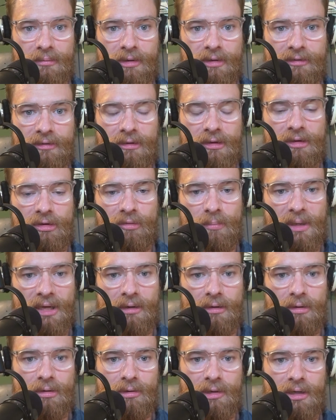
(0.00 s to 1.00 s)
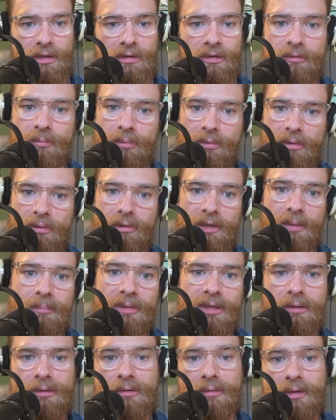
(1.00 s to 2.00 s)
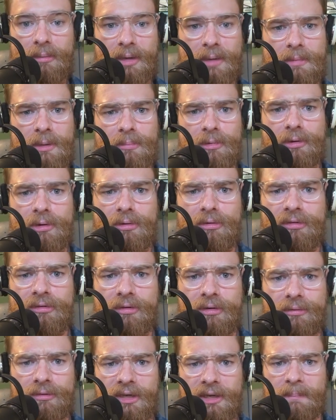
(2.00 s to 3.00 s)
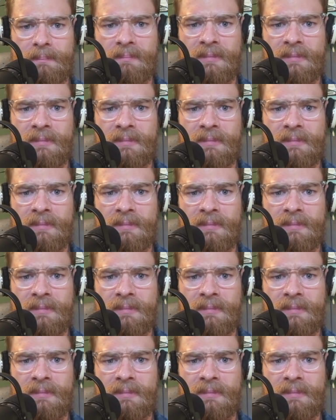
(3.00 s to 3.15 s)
the CEO of Patagonia, his book, Let, Me, Let My People Go Surfing.